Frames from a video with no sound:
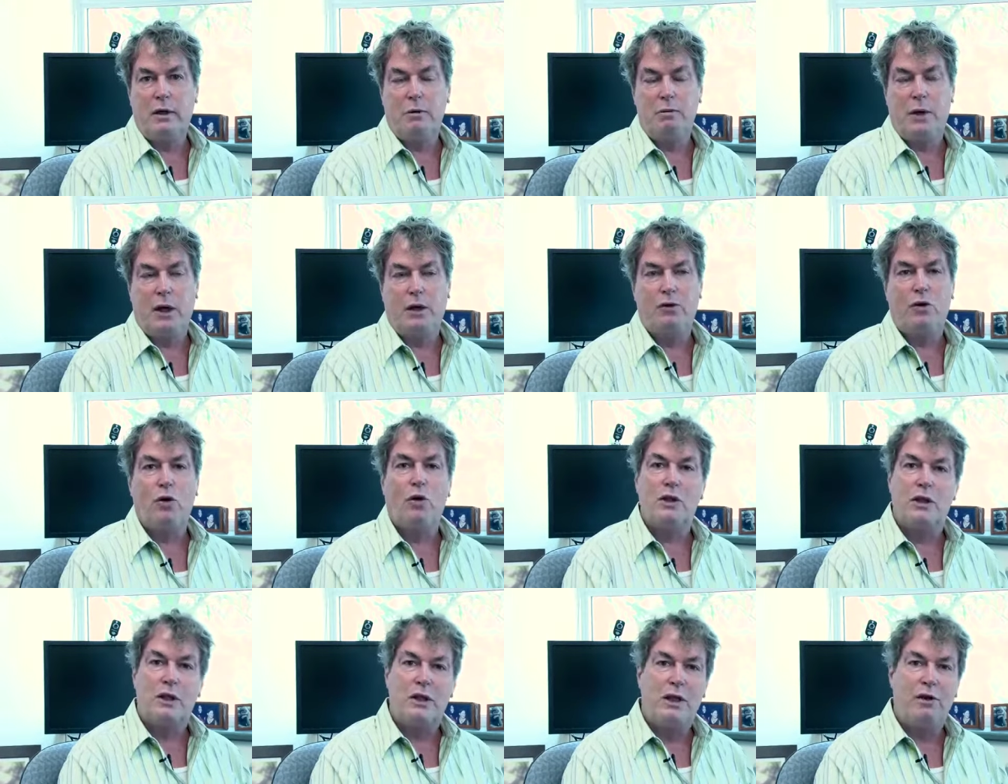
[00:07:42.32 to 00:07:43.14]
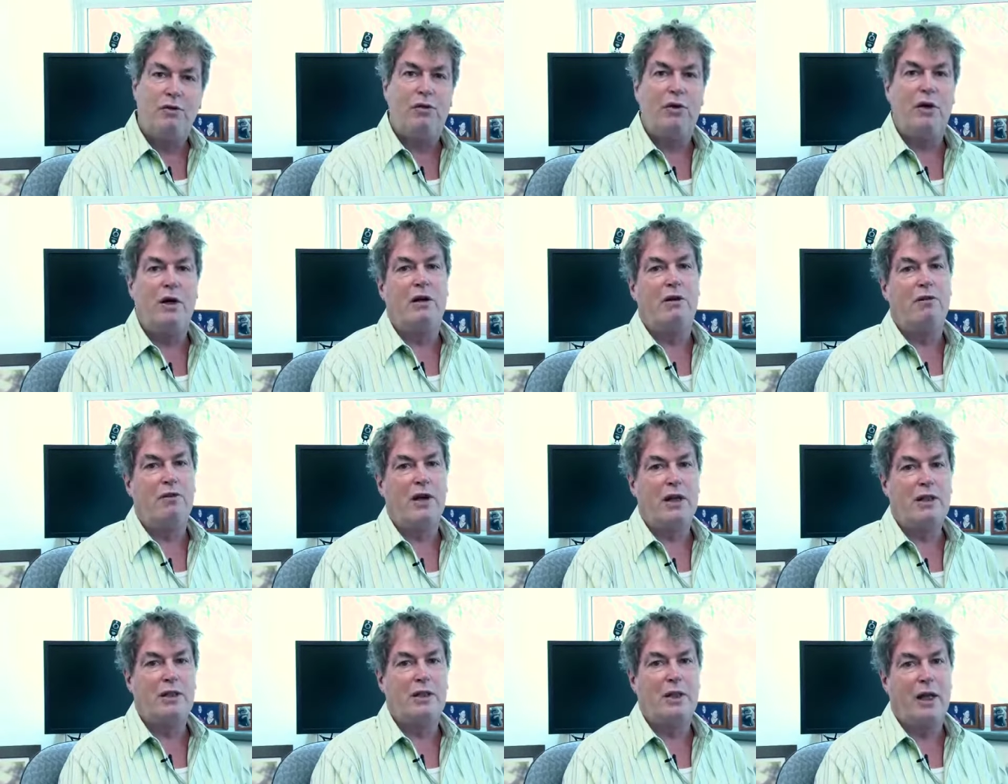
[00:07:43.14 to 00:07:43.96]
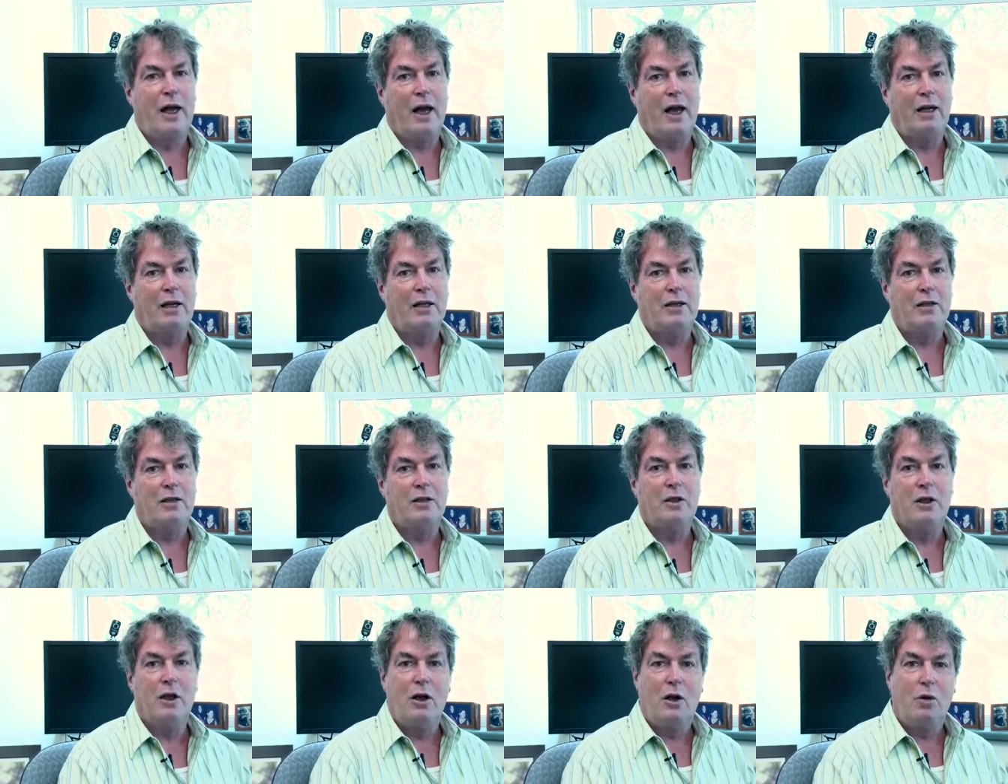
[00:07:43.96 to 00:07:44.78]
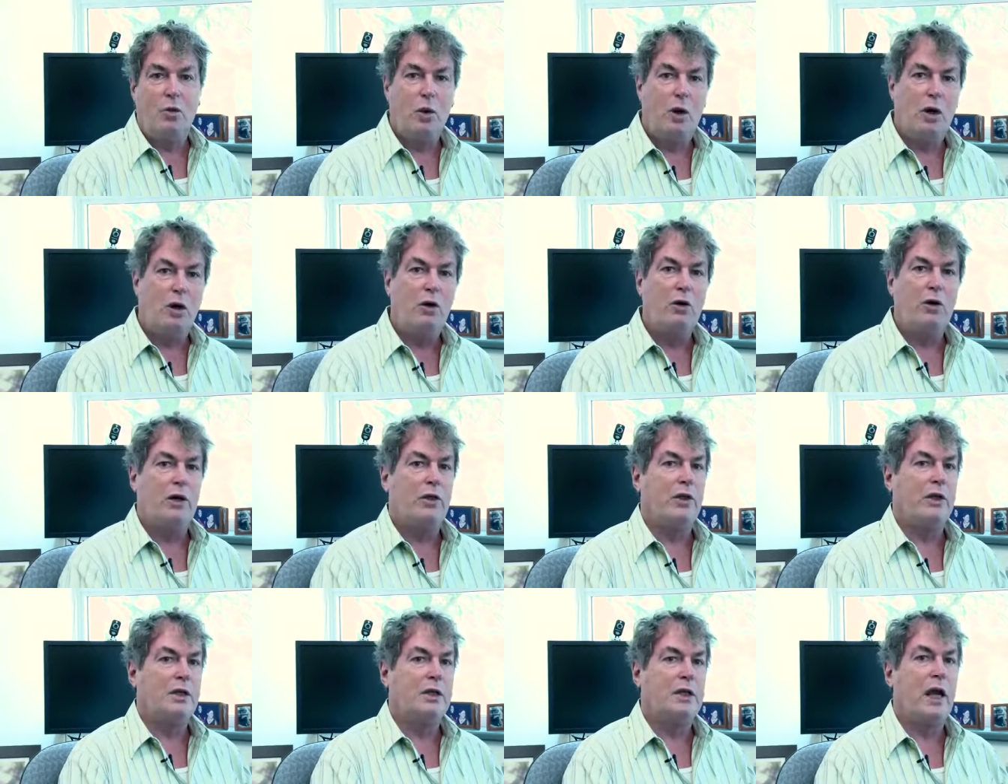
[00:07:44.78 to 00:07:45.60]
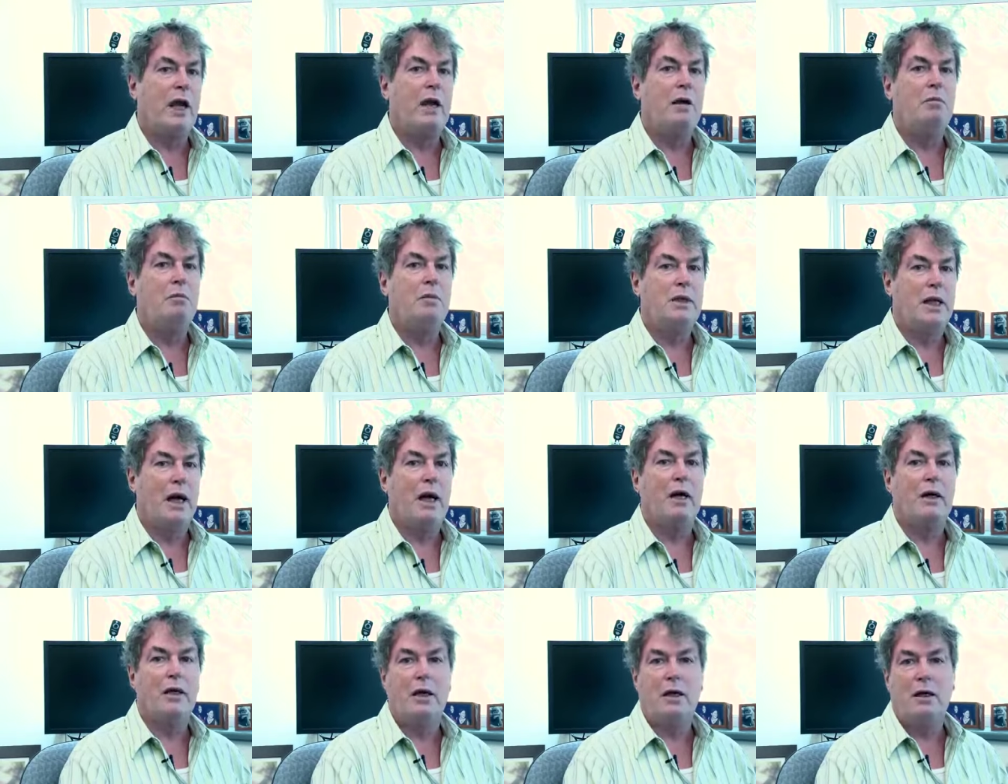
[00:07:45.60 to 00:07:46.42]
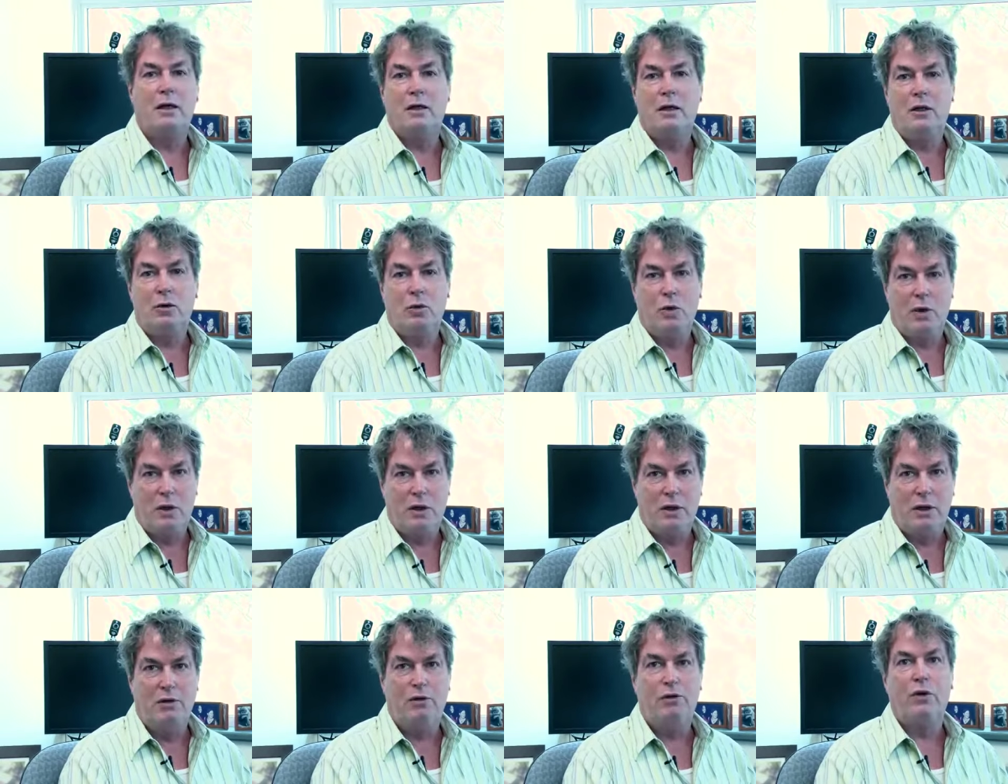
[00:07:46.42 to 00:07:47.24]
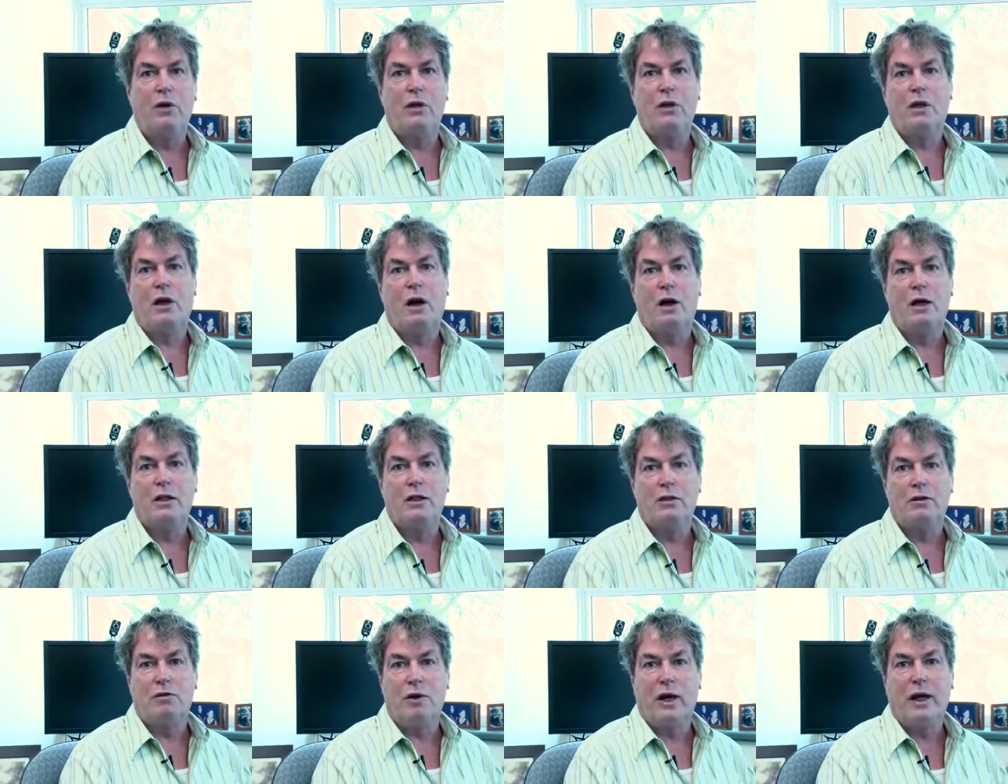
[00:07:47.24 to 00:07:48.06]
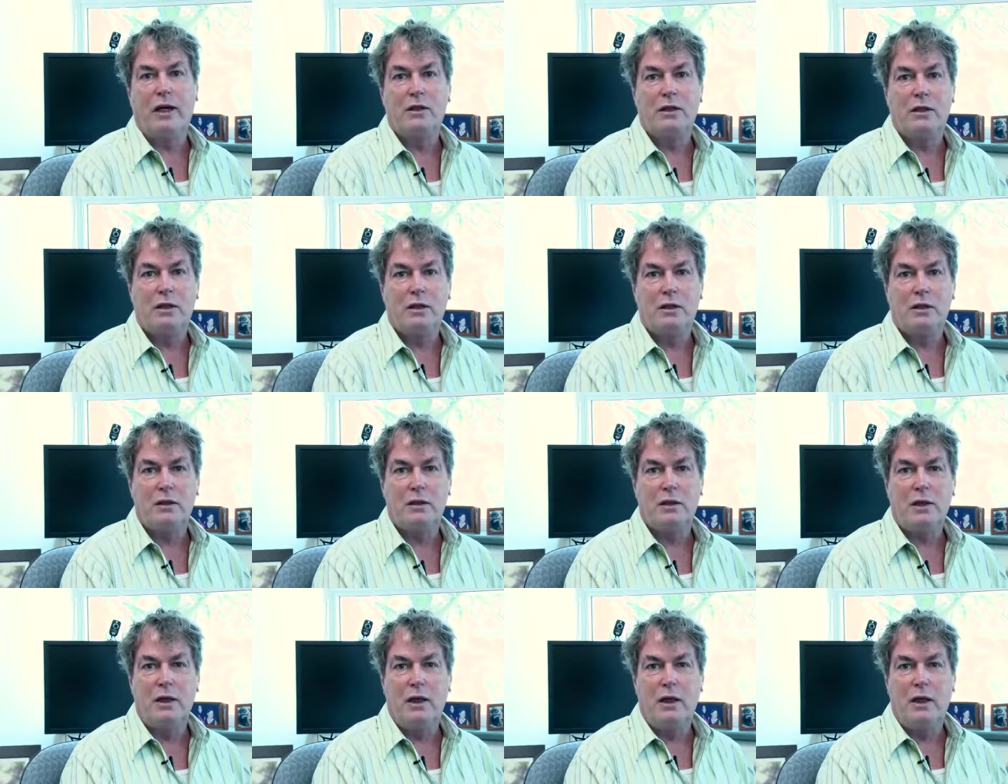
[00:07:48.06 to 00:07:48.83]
But of course, different investigators will look at the same data with different kinds of lenses.